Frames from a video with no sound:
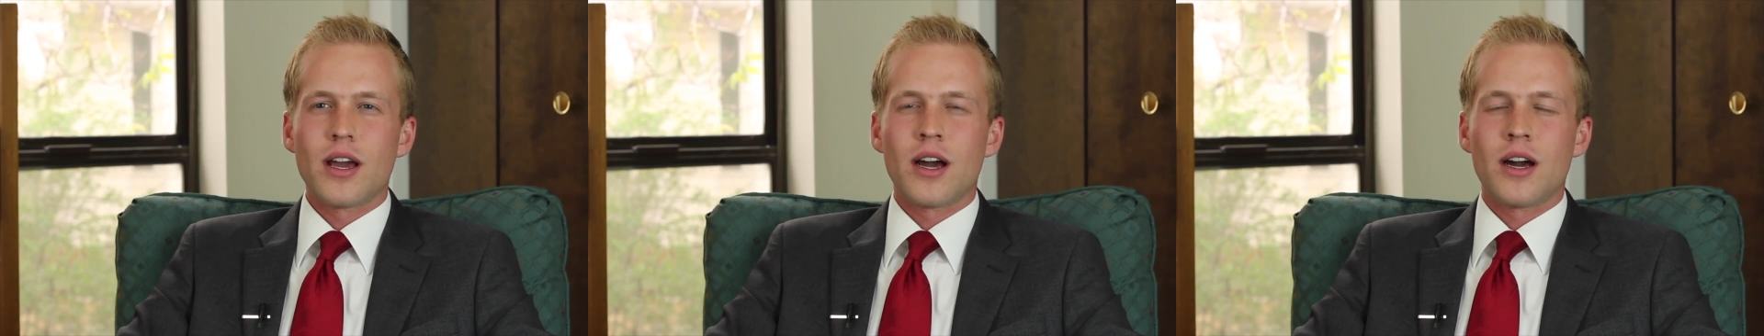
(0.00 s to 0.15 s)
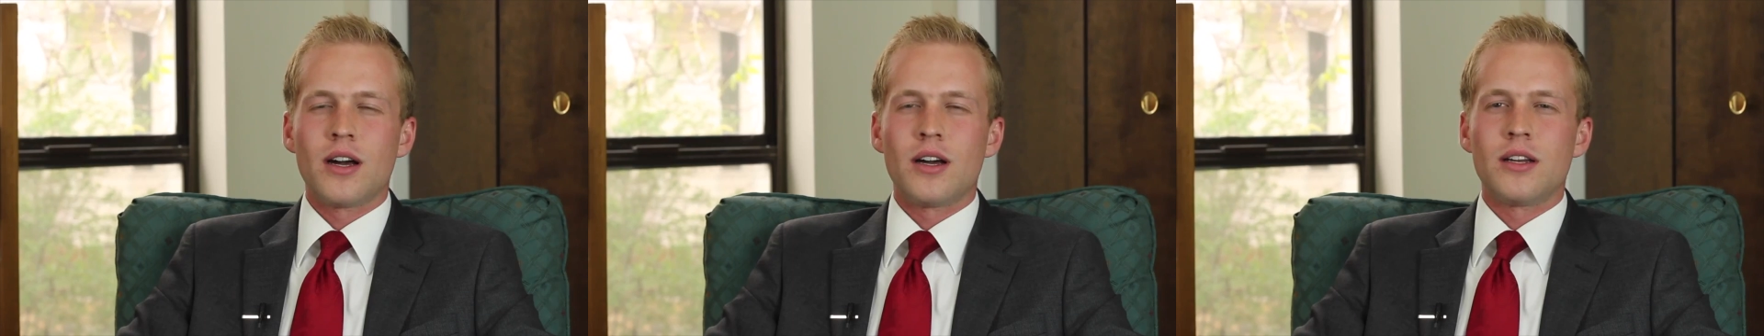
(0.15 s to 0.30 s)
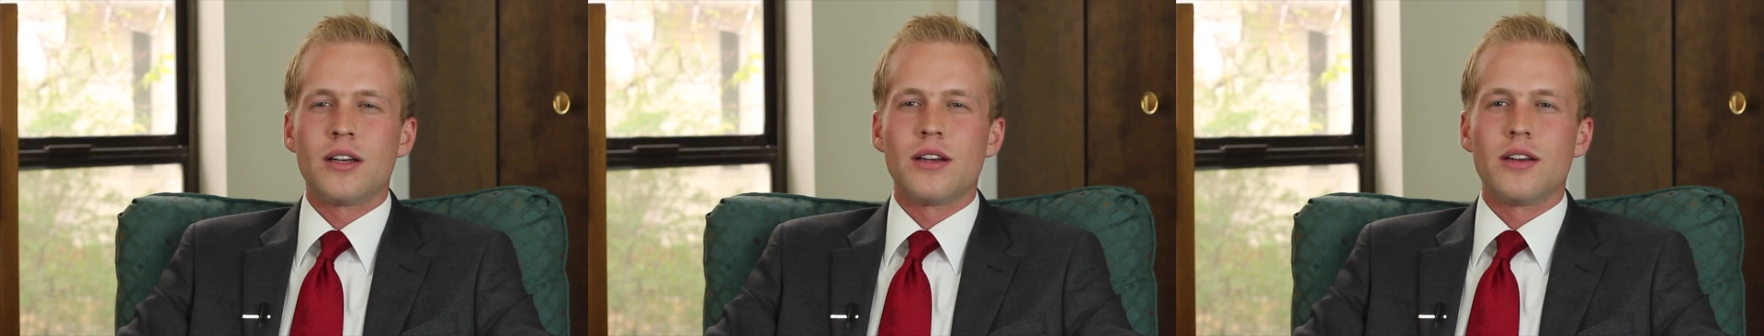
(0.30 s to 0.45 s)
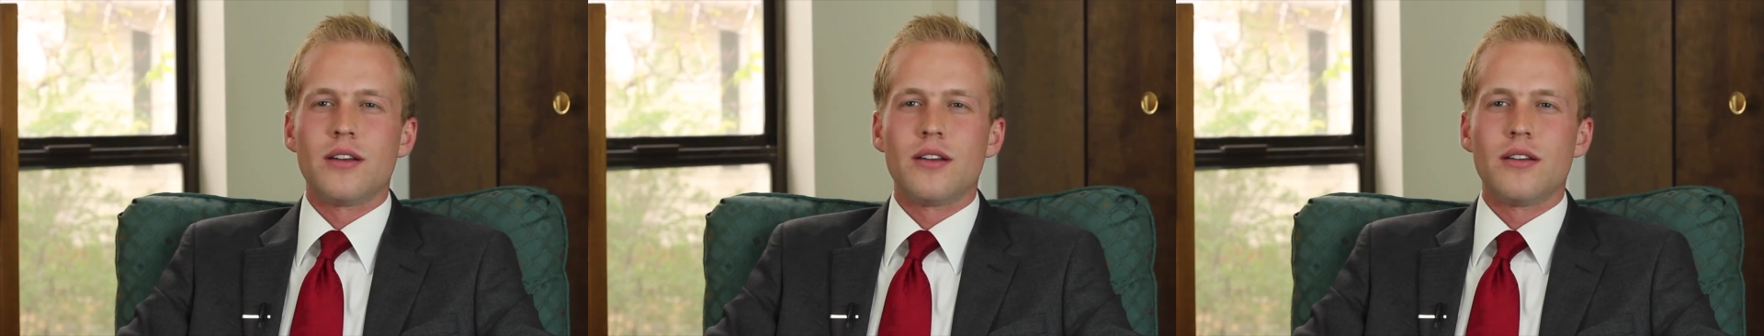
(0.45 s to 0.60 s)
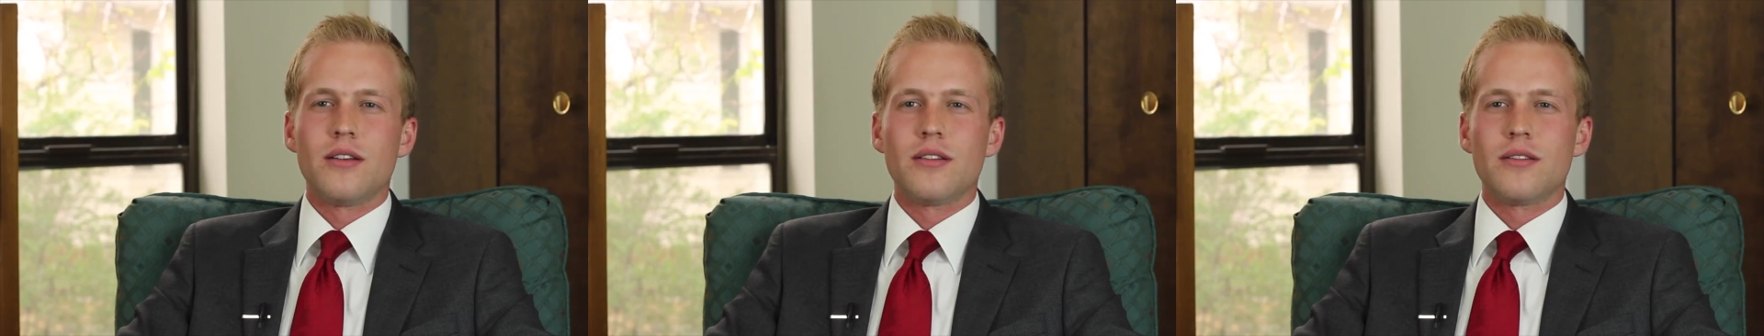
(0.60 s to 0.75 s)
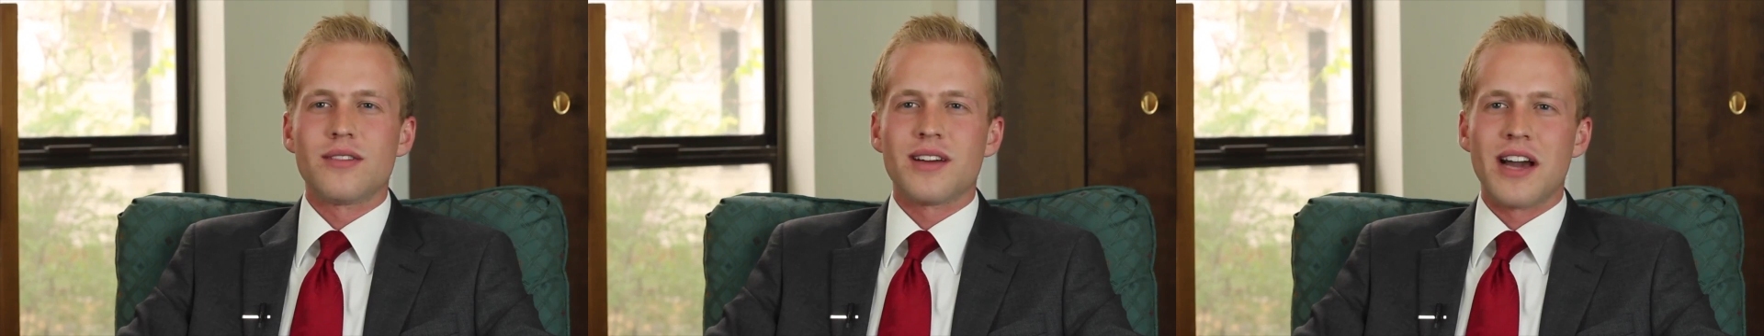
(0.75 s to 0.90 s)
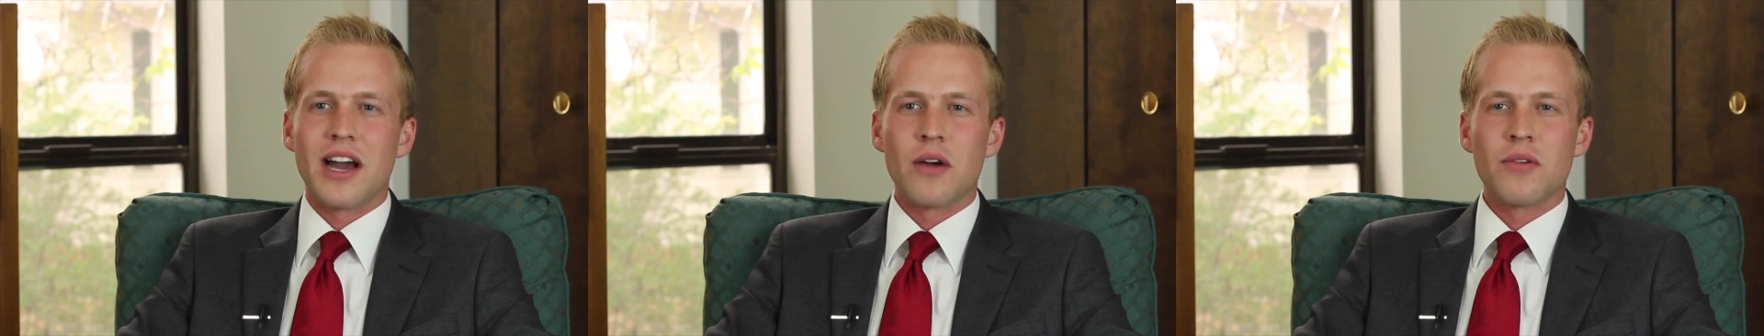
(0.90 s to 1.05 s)

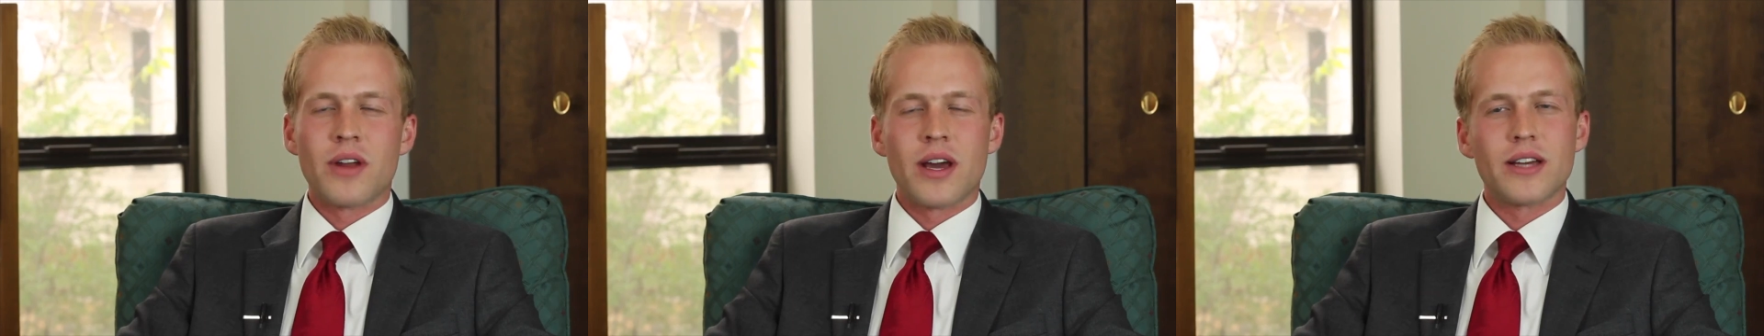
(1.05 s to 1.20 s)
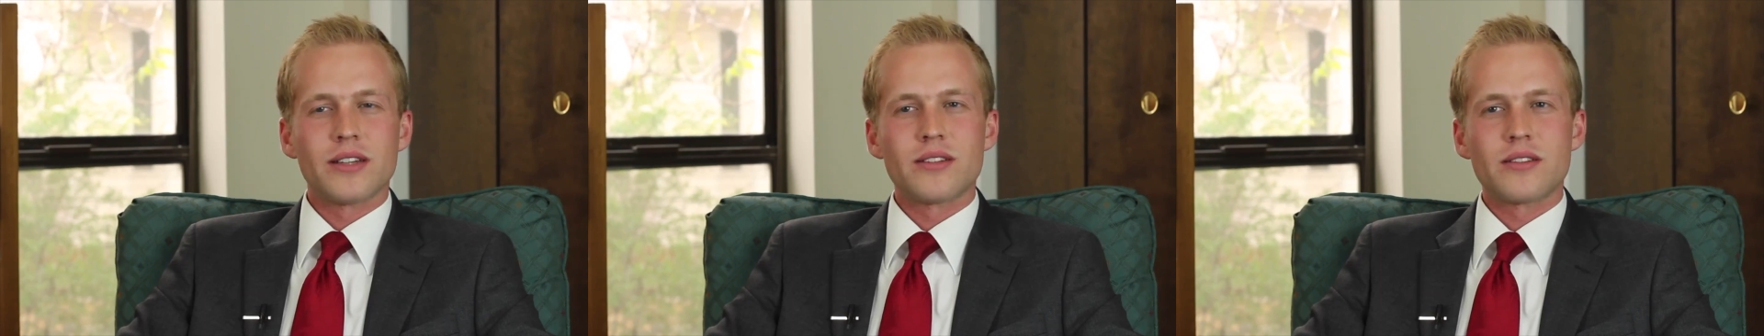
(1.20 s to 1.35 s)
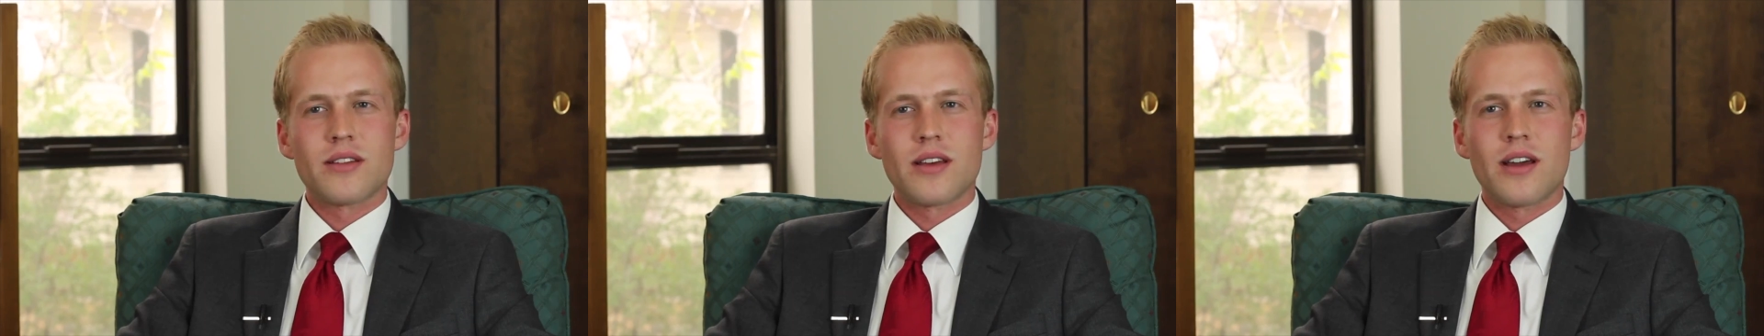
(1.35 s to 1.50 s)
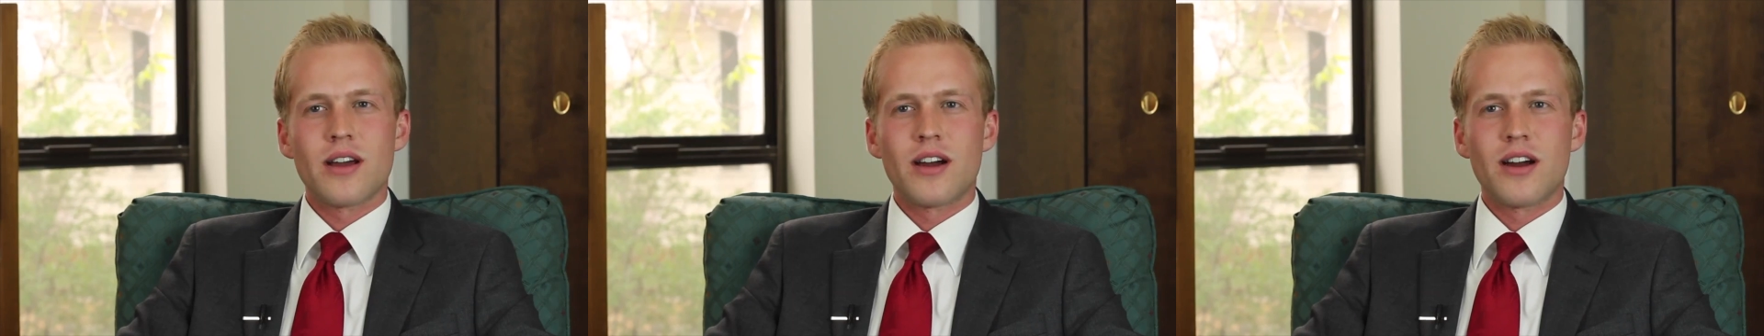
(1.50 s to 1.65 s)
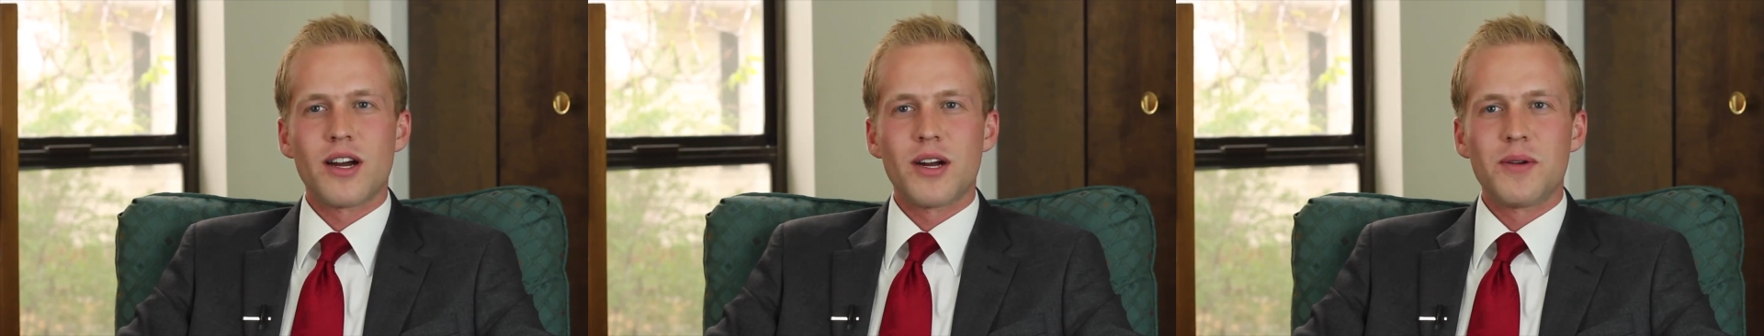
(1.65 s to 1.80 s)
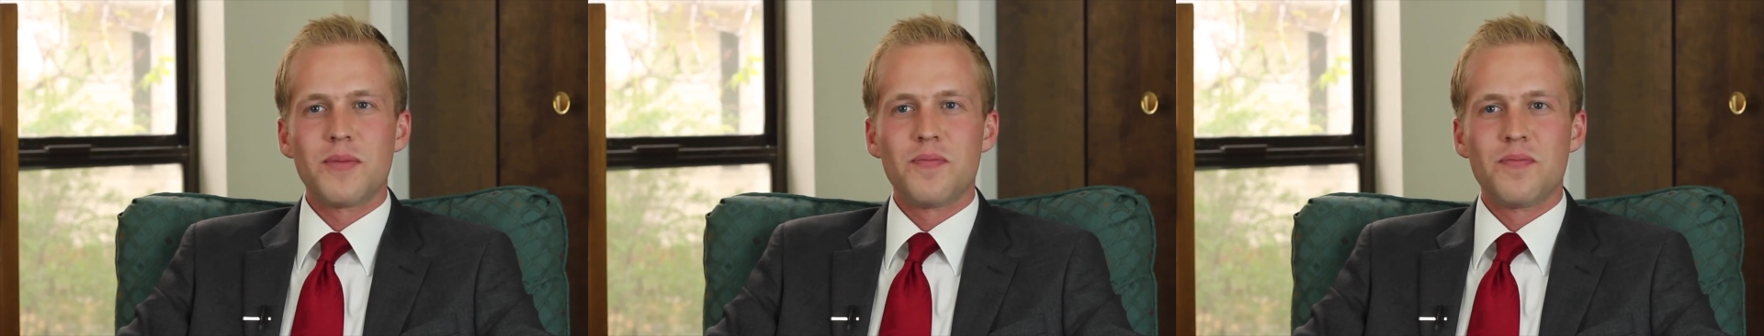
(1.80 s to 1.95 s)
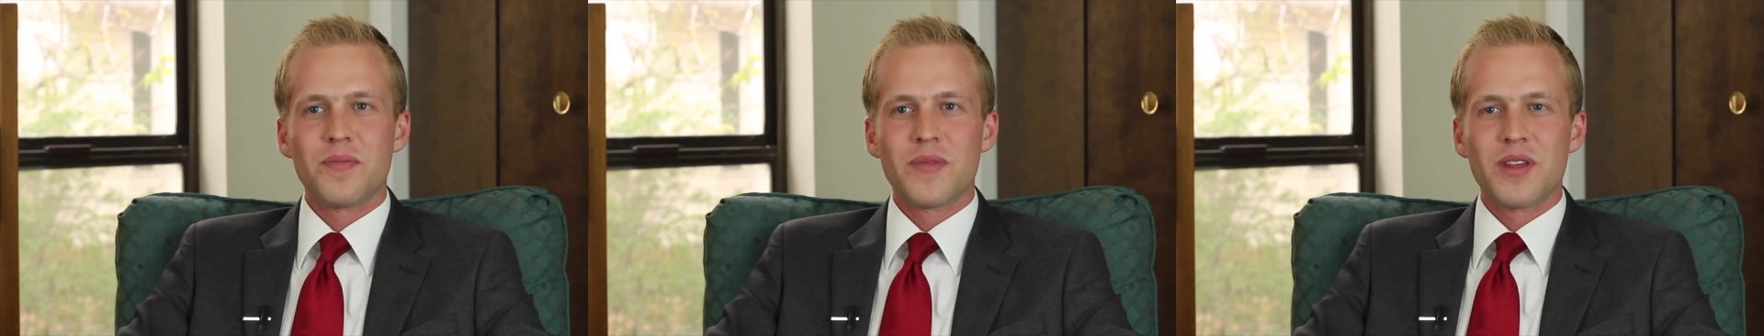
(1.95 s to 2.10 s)
on how nice they are.